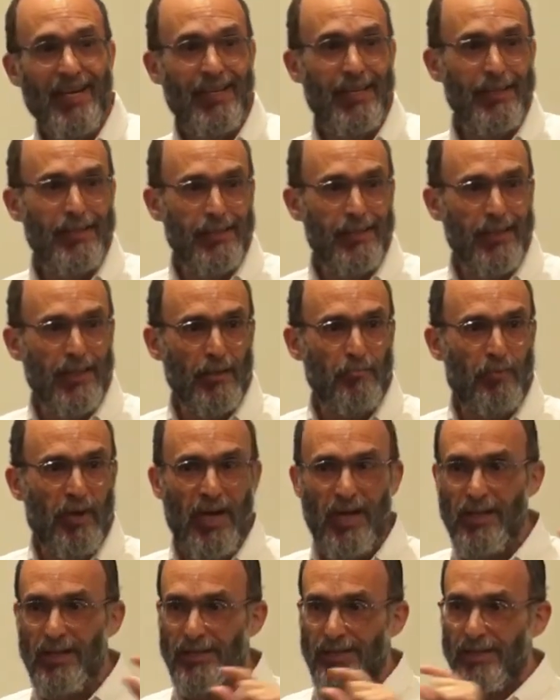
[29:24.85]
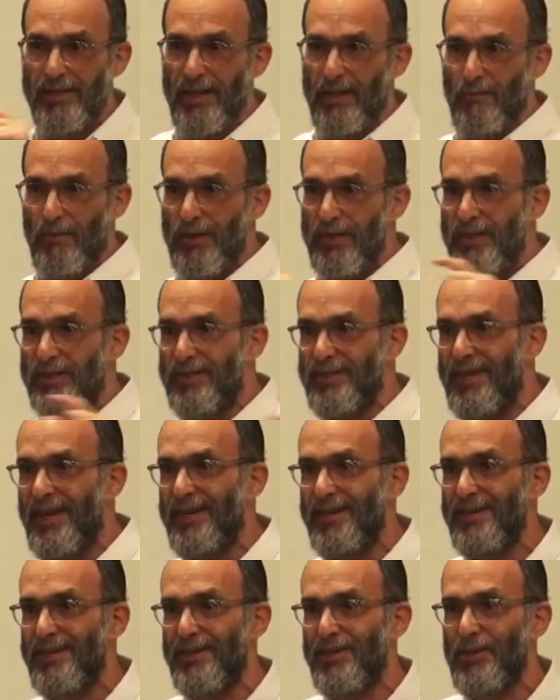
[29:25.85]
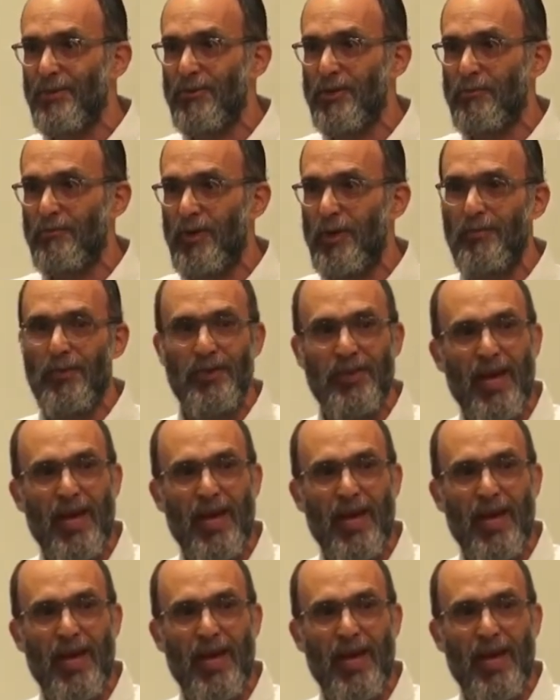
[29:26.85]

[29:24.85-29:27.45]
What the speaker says: this little policy that we're the state of the Jewish people,